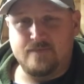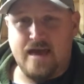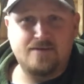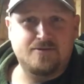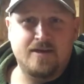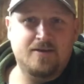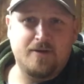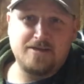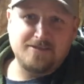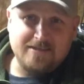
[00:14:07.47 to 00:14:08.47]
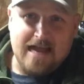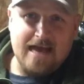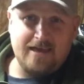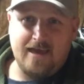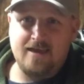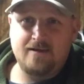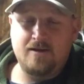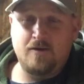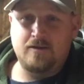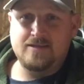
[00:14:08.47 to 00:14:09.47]
answer any questions that I can.
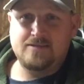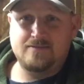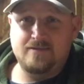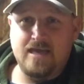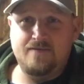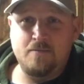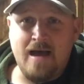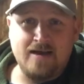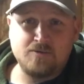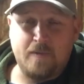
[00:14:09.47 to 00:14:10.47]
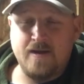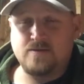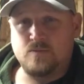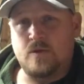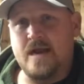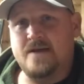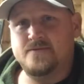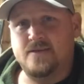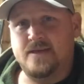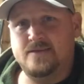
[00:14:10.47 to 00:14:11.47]
At least give you my experience and what I've
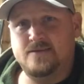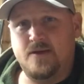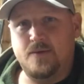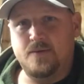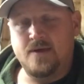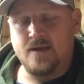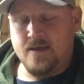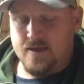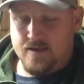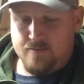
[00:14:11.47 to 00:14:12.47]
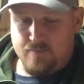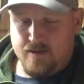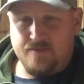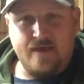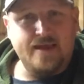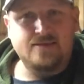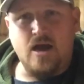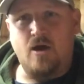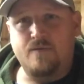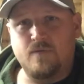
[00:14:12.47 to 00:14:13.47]
seen. So, but thanks
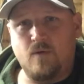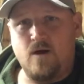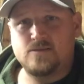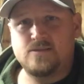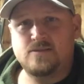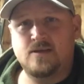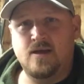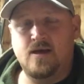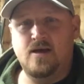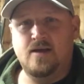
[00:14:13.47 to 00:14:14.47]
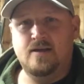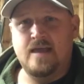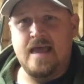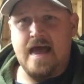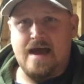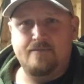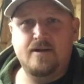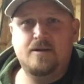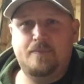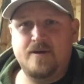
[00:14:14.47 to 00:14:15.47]
y'all for watching. I
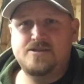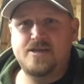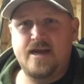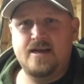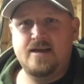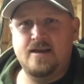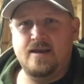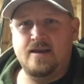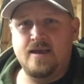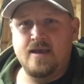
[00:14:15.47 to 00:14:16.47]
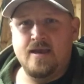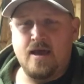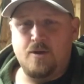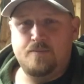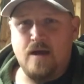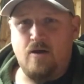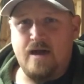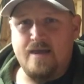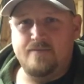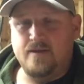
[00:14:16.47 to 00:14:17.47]
really appreciate it, and hope y'all
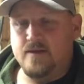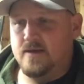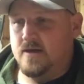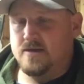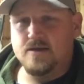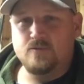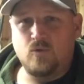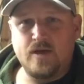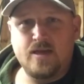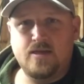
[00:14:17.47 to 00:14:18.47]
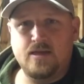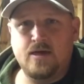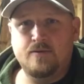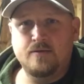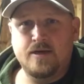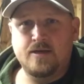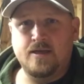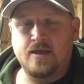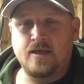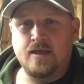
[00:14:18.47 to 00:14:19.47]
have a good week. We're
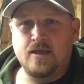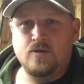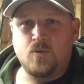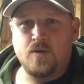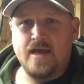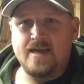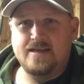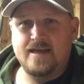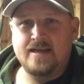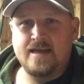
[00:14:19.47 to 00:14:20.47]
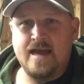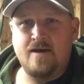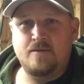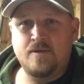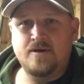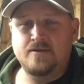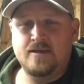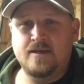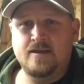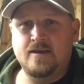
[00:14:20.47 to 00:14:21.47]
into 2018 now, a month
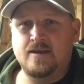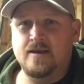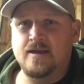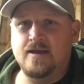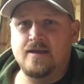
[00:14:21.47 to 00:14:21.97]
in, and